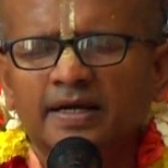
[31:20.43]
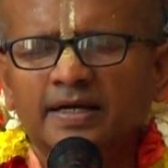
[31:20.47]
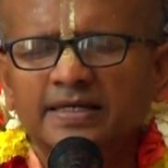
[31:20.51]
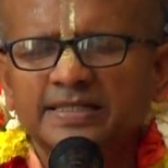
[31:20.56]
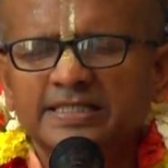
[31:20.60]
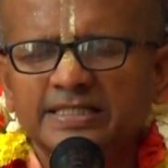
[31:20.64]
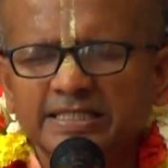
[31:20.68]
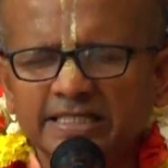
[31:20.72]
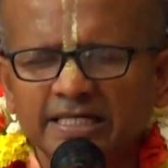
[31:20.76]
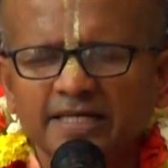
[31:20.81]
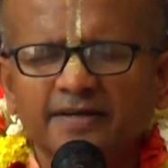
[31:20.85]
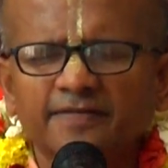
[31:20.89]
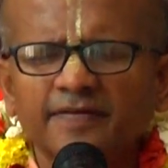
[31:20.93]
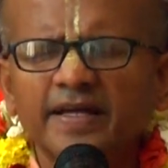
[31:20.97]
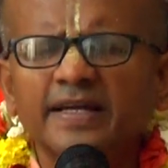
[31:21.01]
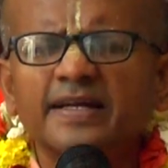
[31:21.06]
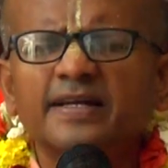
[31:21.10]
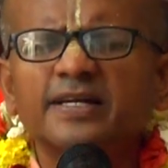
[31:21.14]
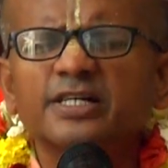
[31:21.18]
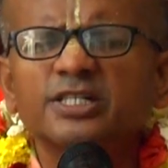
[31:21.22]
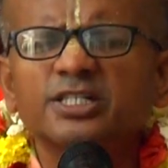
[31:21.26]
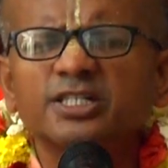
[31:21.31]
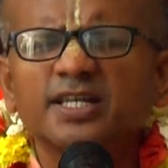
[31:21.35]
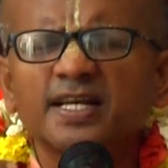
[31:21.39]
serving
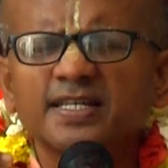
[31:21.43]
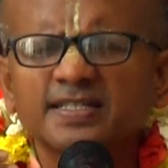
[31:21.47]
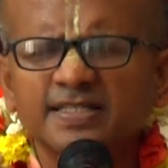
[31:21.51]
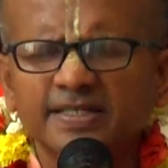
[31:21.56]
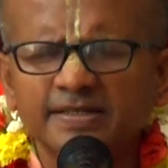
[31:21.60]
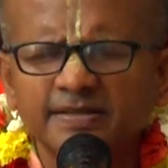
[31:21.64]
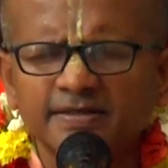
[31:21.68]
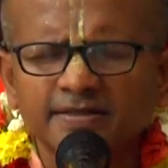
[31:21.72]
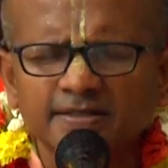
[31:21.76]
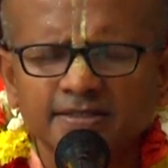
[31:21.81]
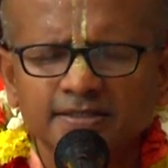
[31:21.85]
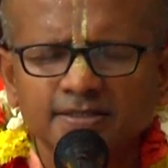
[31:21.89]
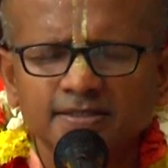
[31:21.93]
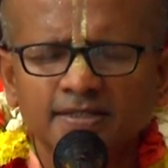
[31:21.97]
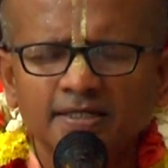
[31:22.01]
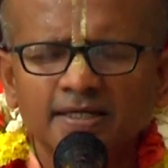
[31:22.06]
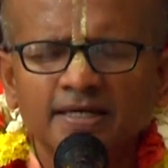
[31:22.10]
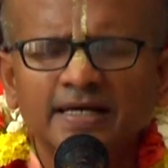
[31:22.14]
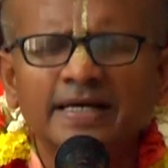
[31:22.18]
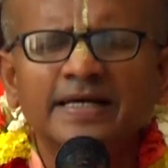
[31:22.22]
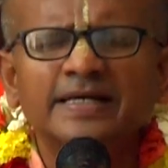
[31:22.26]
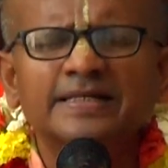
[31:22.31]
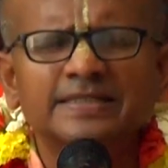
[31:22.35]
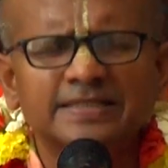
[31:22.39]
Krishna's interest,
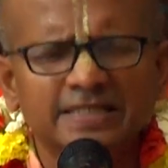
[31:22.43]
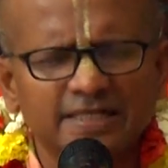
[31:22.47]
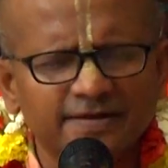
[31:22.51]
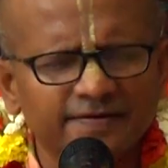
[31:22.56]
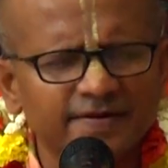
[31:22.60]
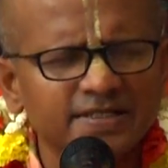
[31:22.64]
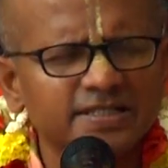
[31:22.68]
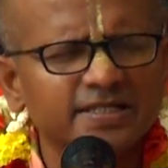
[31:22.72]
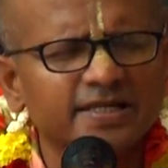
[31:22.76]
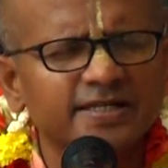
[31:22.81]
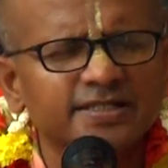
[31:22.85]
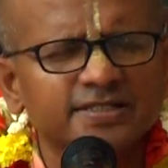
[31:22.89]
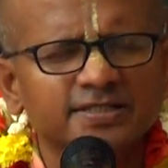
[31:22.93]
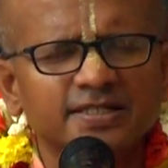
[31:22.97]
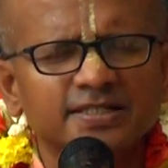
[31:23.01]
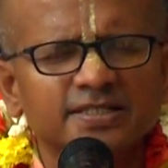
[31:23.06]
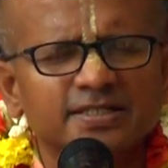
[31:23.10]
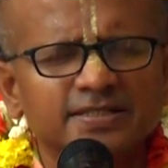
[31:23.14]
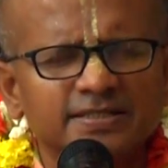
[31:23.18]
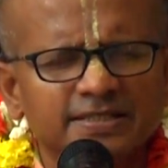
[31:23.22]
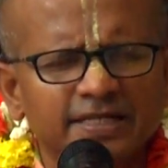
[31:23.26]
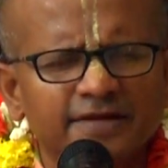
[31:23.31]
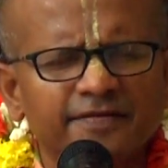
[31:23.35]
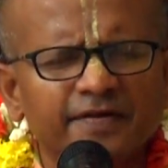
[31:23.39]
service Krishna's,
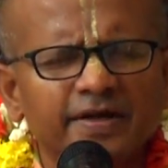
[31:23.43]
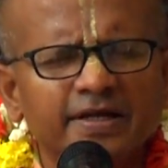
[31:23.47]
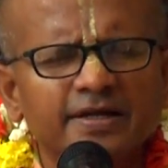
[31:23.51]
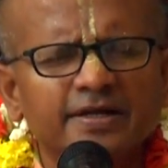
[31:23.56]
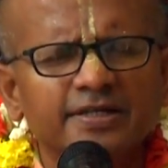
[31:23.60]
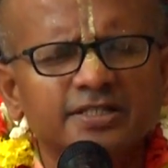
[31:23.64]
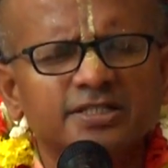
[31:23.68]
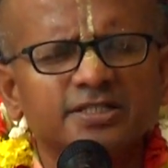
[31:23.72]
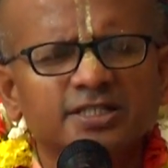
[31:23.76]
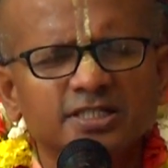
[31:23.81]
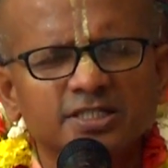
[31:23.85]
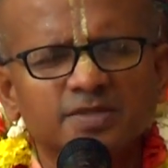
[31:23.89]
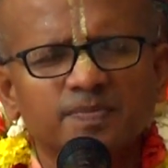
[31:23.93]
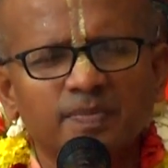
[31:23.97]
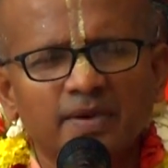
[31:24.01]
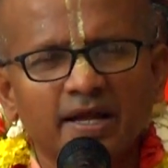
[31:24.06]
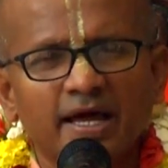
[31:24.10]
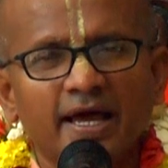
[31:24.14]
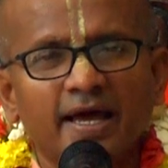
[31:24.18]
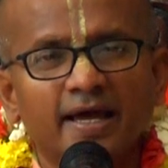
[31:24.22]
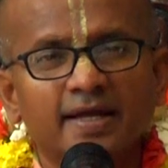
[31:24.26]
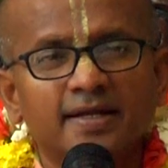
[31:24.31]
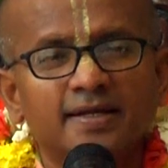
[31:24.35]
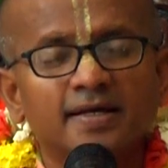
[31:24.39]
serving Krishna's
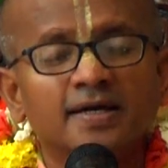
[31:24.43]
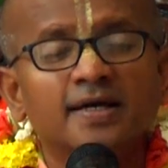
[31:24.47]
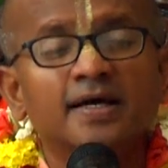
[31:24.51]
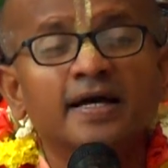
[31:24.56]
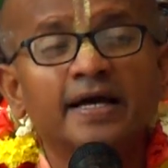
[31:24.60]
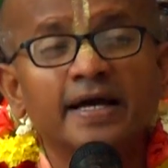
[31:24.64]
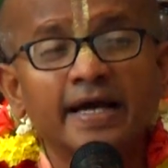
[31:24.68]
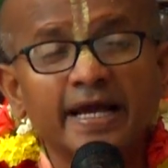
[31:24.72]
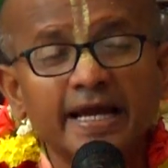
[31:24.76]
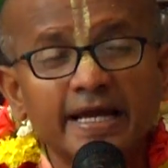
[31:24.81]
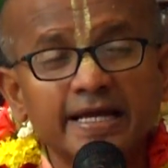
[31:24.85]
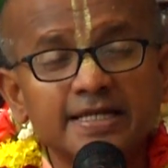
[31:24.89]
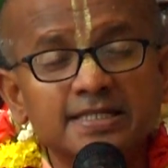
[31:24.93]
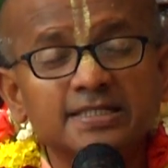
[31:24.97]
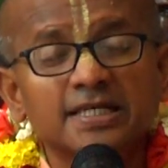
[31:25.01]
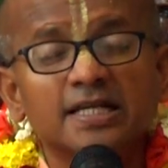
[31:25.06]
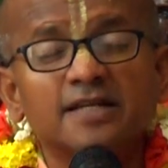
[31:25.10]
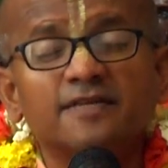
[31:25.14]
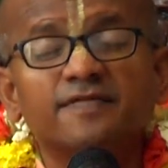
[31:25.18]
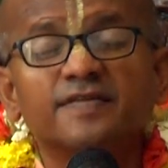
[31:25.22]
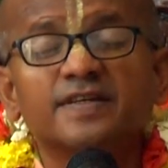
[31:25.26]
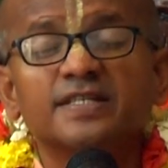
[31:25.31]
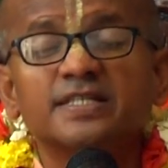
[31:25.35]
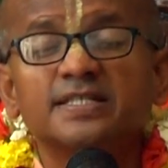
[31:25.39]
plan
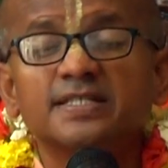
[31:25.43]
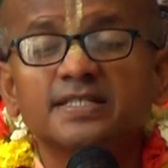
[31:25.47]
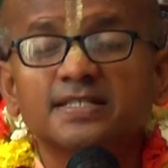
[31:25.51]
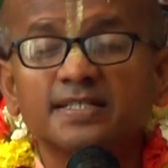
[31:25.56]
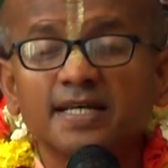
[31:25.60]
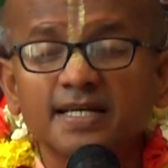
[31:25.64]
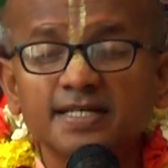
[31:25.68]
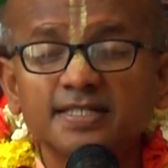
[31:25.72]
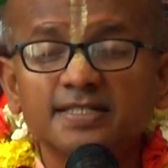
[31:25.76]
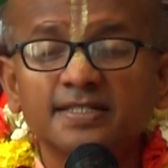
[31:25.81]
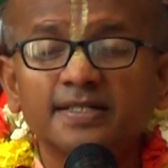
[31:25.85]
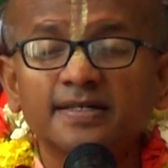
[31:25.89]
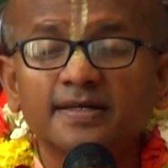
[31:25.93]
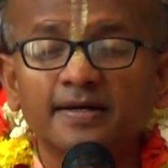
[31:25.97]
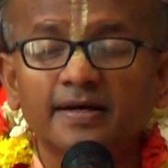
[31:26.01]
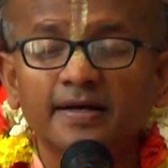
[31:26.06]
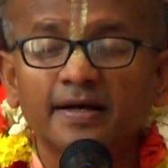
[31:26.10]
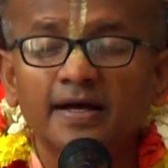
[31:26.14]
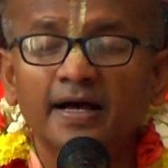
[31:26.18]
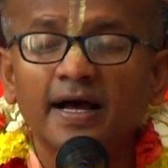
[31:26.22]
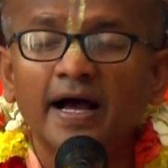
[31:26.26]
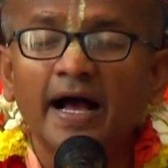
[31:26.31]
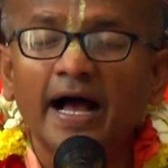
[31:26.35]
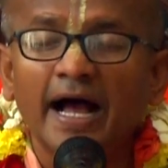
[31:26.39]
itself is such
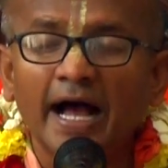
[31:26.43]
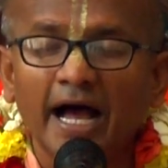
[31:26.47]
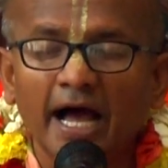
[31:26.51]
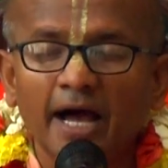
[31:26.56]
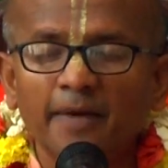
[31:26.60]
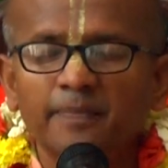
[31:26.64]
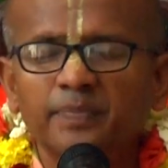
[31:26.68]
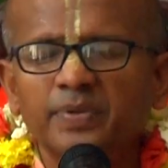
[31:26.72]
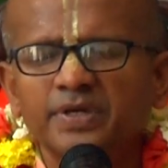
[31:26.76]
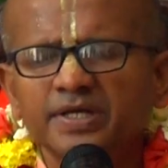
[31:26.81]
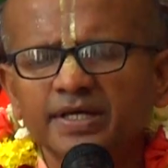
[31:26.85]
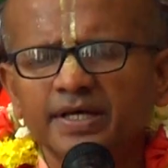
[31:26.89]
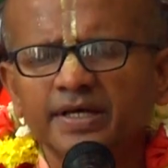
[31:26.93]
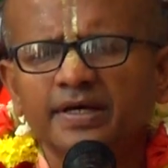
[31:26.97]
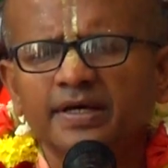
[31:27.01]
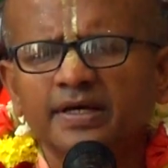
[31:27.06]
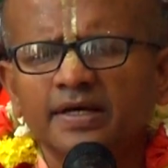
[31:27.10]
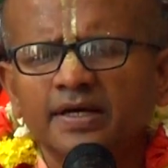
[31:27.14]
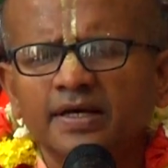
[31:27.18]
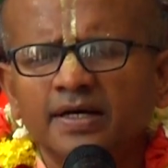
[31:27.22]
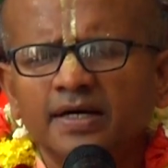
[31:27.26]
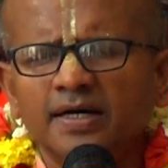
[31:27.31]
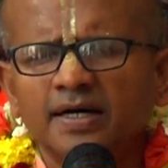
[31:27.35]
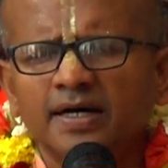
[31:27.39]
a happy
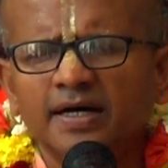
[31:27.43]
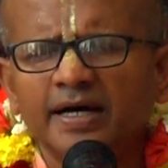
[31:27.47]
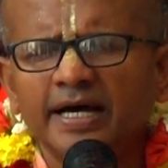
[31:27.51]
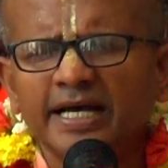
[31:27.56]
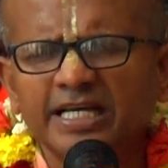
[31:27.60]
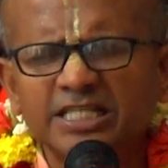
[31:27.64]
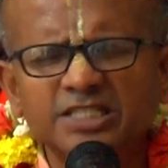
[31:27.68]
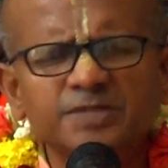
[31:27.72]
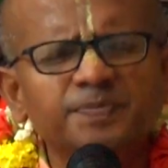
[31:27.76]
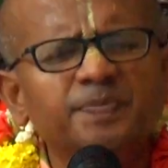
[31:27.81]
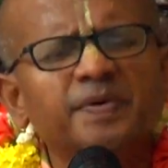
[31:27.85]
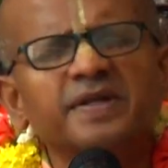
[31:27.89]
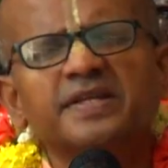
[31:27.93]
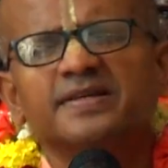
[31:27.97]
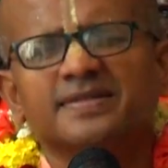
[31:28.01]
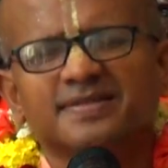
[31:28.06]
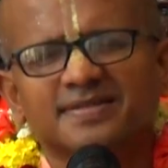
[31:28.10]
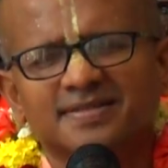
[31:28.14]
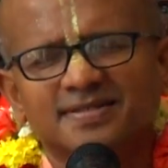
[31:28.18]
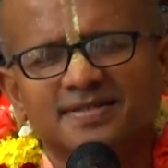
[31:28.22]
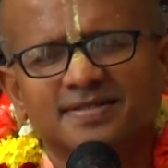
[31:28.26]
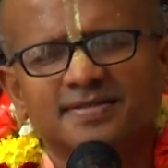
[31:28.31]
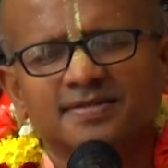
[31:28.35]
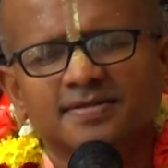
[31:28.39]

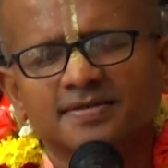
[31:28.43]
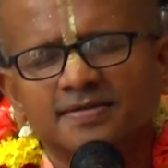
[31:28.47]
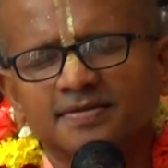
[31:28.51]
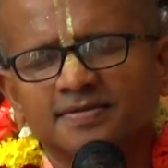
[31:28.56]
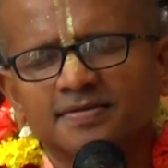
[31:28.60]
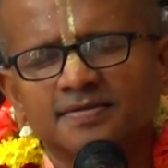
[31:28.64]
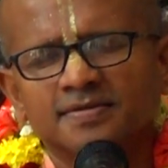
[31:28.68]
experience.